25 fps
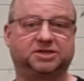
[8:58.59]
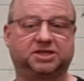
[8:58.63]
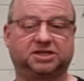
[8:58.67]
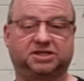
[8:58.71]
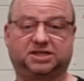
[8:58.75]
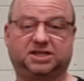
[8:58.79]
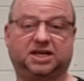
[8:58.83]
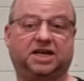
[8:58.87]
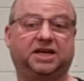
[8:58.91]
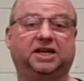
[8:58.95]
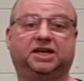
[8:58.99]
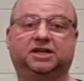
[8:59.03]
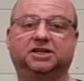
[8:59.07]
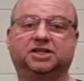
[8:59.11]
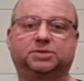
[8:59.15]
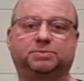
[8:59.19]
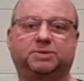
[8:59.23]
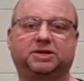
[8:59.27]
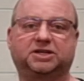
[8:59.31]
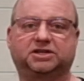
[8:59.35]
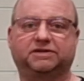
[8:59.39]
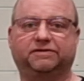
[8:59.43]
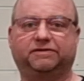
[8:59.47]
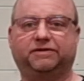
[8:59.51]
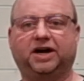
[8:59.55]
and so you can
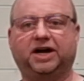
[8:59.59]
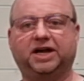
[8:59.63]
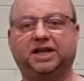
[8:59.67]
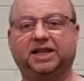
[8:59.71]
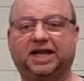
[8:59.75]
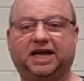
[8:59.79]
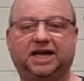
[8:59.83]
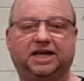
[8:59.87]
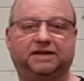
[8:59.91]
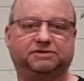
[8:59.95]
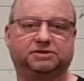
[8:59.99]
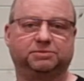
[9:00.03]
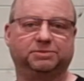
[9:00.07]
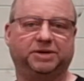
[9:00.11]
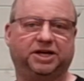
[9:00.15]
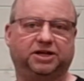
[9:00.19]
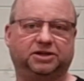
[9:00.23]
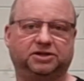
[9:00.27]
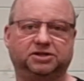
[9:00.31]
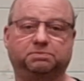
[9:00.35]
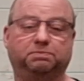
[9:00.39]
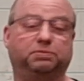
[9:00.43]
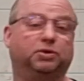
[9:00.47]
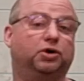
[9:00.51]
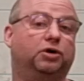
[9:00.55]
specify lathes,
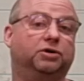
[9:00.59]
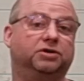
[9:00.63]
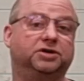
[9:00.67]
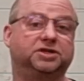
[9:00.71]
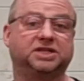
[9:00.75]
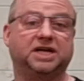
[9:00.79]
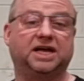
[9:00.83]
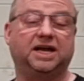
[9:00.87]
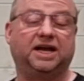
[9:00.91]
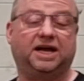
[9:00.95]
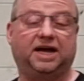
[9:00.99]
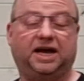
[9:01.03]
mills, borers,